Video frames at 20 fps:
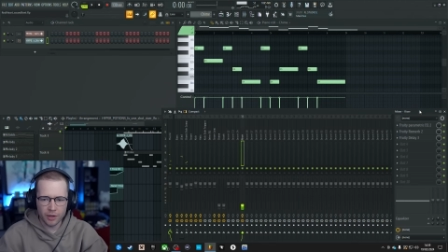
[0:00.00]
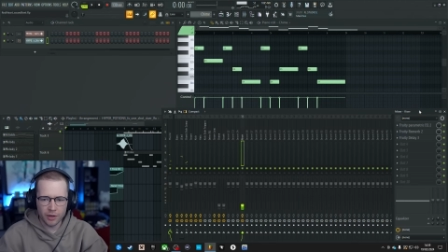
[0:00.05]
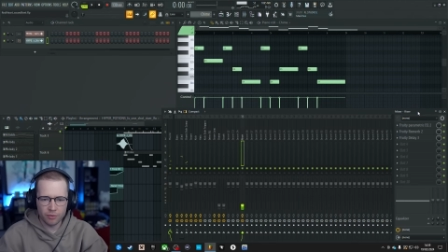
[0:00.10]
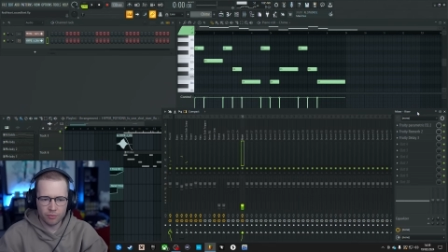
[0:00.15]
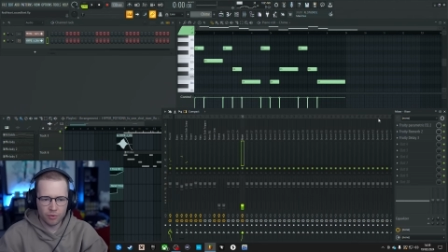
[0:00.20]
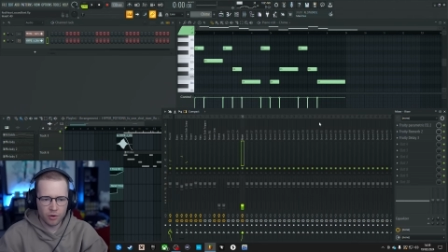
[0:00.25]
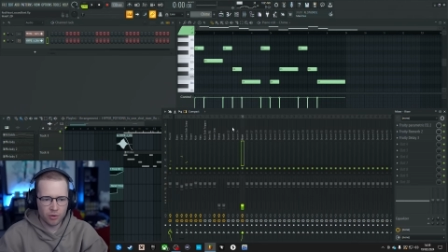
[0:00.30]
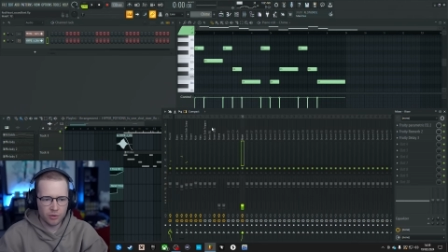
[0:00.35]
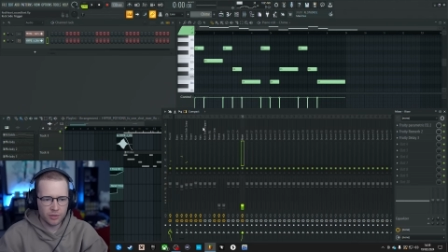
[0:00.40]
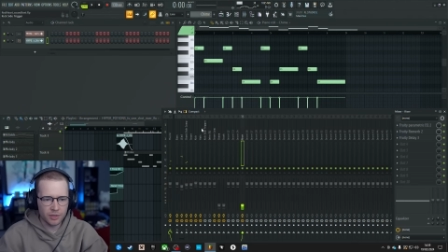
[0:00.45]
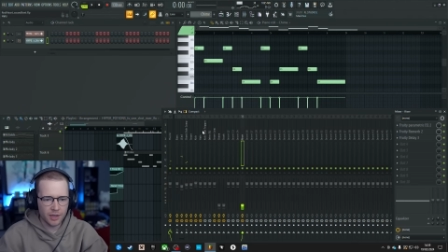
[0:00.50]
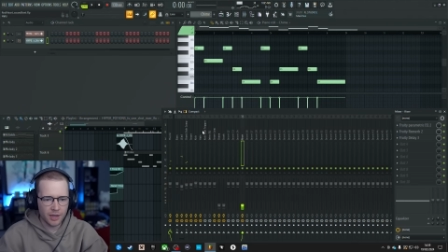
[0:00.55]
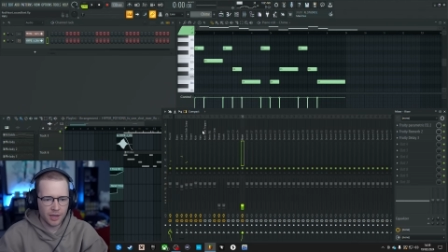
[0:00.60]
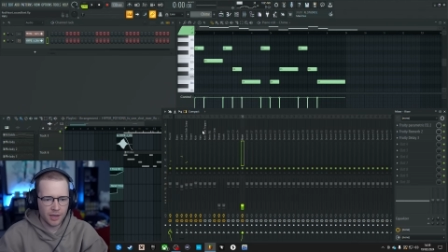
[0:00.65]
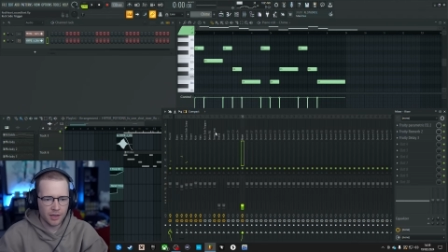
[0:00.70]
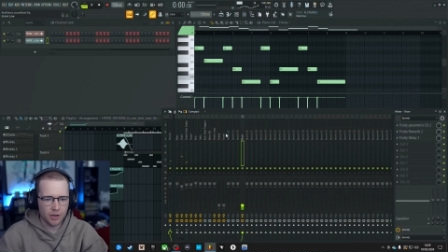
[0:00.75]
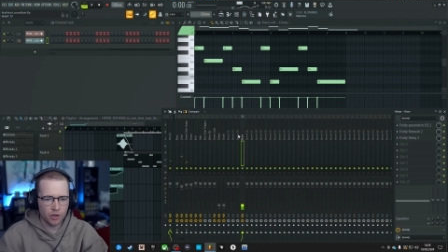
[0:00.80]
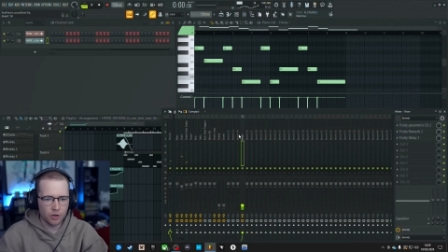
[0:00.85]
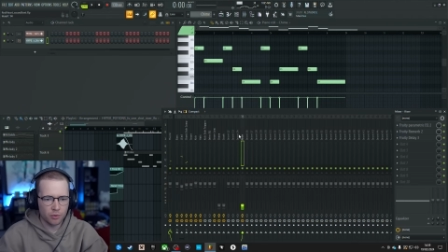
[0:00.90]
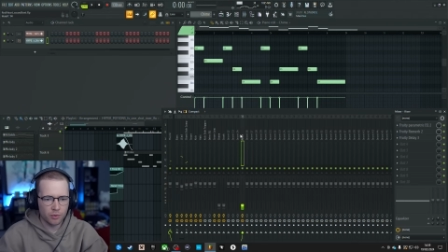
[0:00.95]
It rolls the
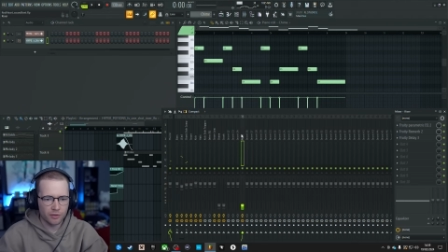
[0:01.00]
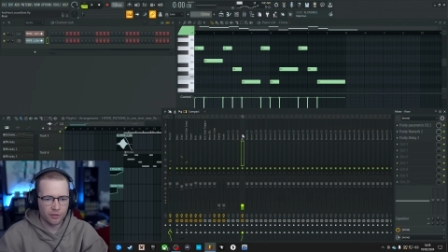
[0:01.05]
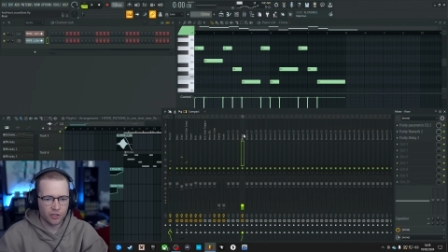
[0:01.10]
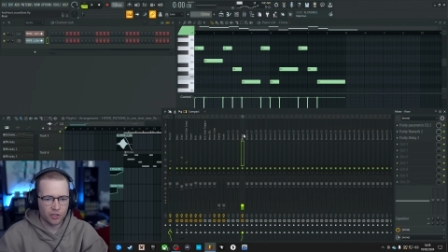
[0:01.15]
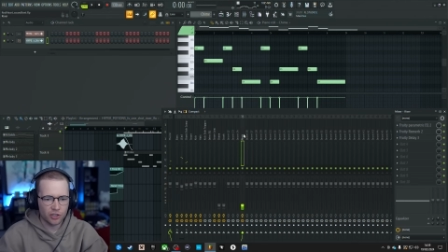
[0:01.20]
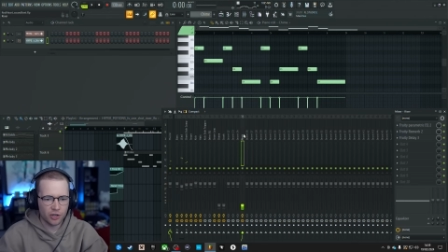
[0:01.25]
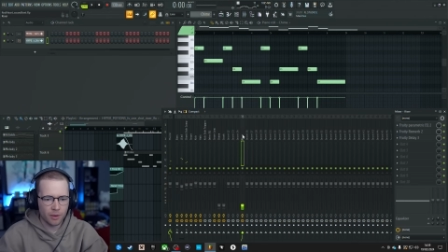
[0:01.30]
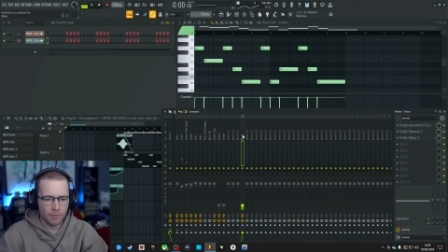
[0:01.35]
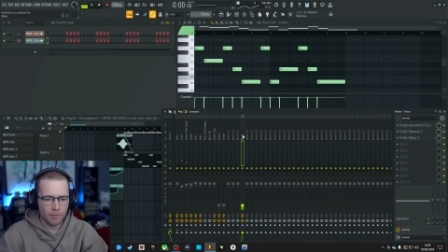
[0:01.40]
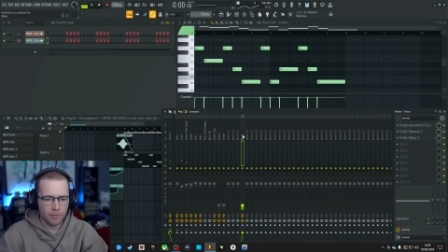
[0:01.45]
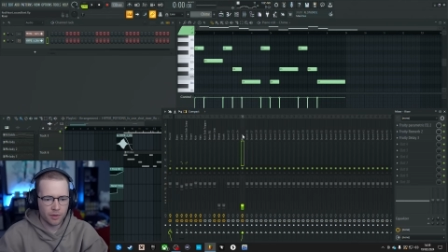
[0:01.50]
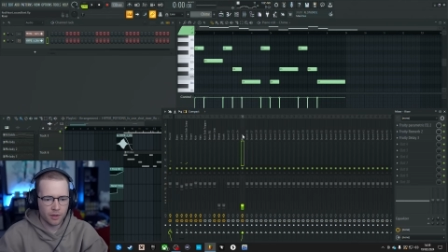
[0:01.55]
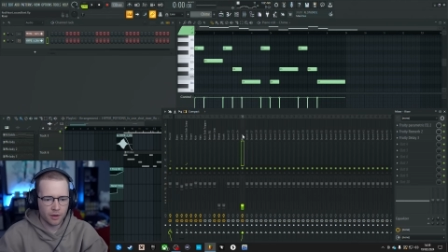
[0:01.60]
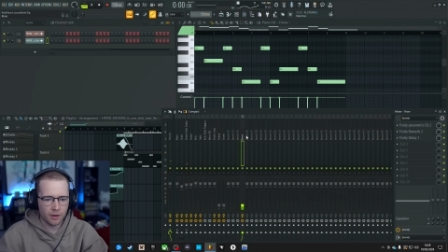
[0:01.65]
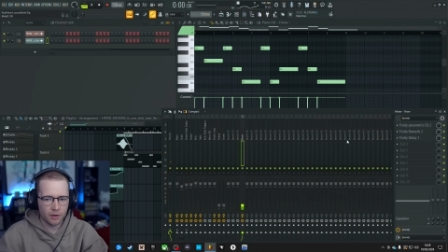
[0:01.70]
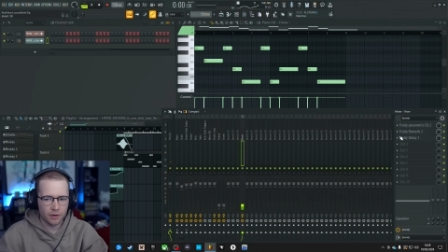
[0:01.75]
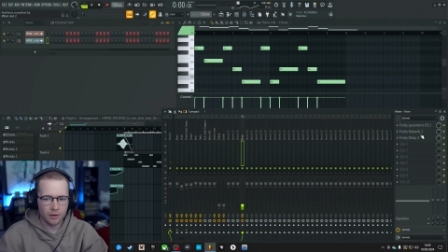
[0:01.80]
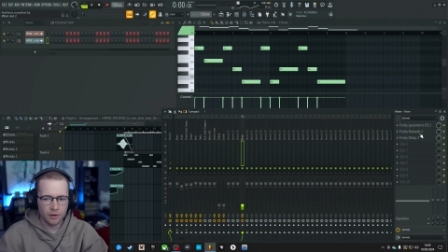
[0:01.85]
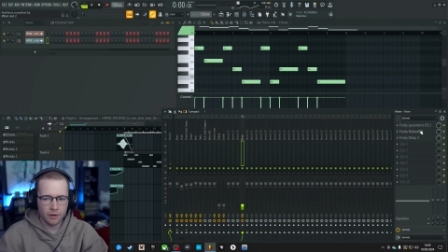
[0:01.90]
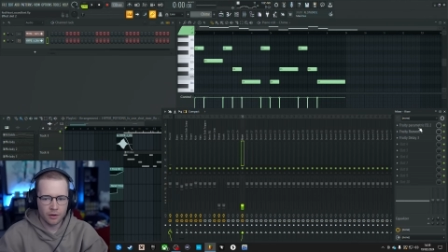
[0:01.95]
EQ of
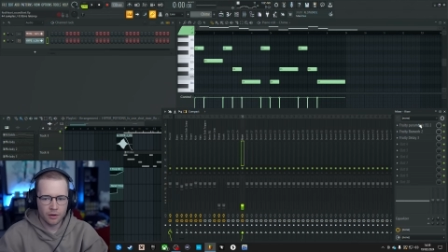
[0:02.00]
something.